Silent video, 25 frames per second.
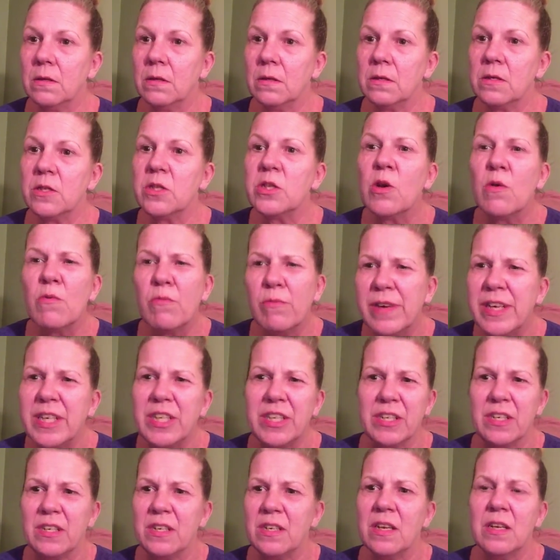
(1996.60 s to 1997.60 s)
so
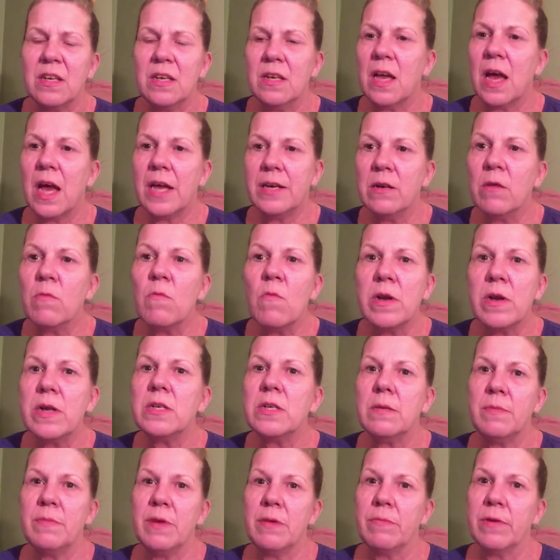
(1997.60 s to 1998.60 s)
rigid. I don't want it
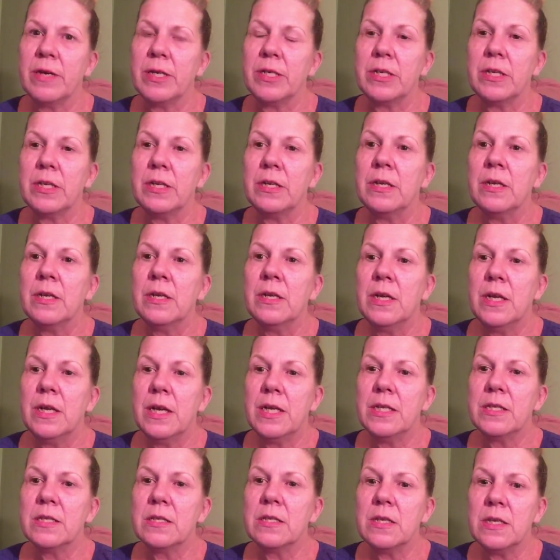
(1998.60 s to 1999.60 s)
to be rigid.
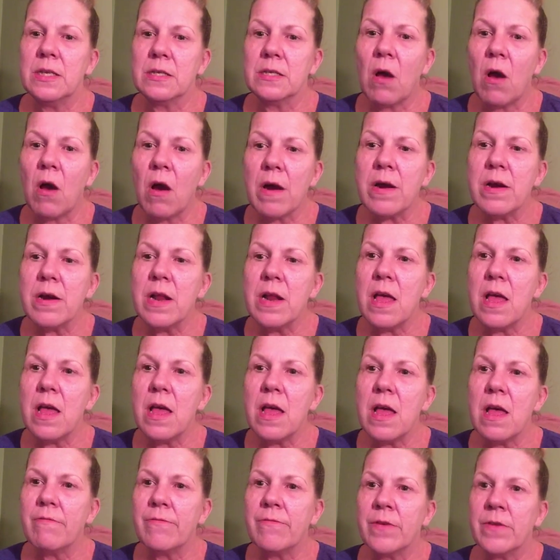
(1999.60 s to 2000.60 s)
It's hard
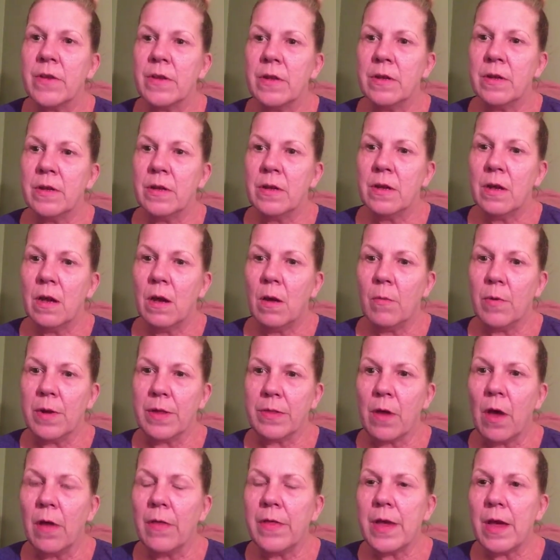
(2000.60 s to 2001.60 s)
enough
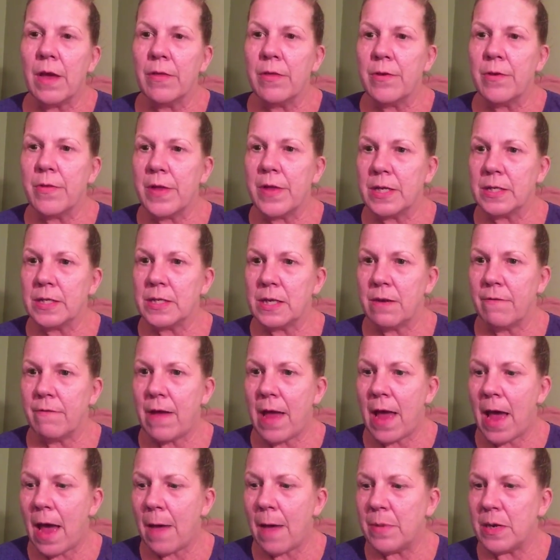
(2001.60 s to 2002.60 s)
with all the other things that have
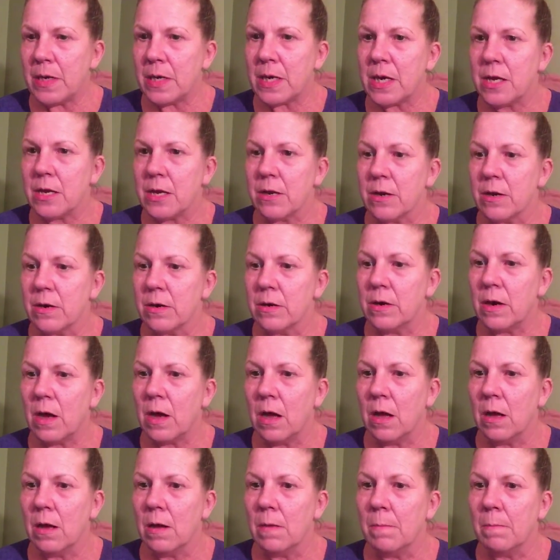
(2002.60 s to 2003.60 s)
happened here,
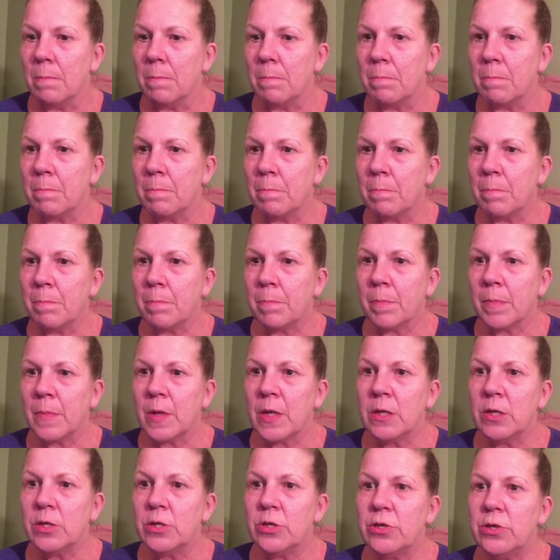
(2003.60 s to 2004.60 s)

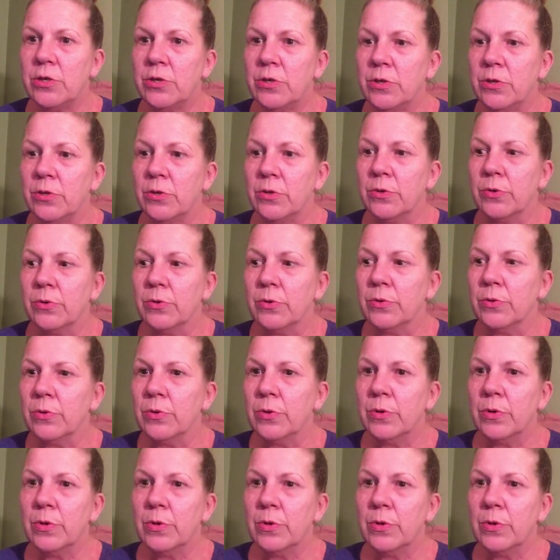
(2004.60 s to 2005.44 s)
to